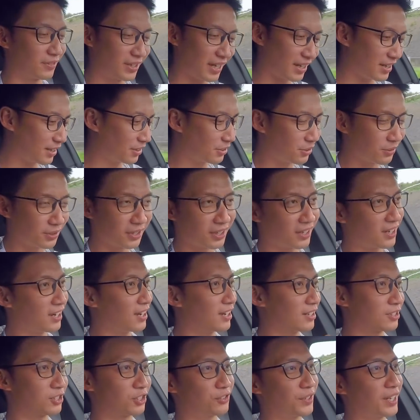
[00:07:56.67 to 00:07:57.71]
Get into the
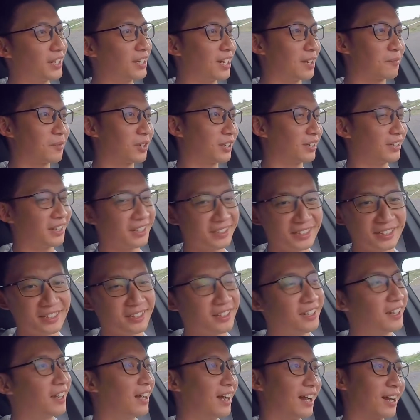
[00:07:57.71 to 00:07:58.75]
car straight, I'm connected,
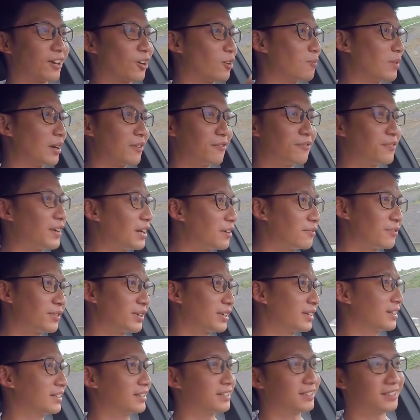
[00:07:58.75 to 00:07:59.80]
I got my
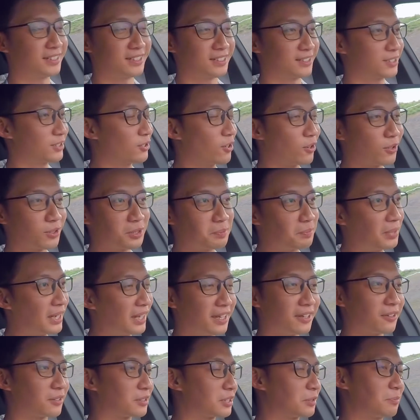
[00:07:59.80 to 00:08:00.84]
favorite uh, songs
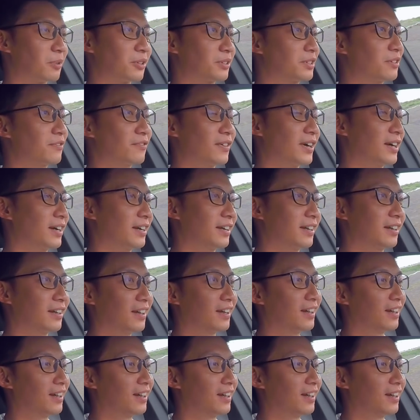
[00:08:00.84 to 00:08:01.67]
playing on Spotify.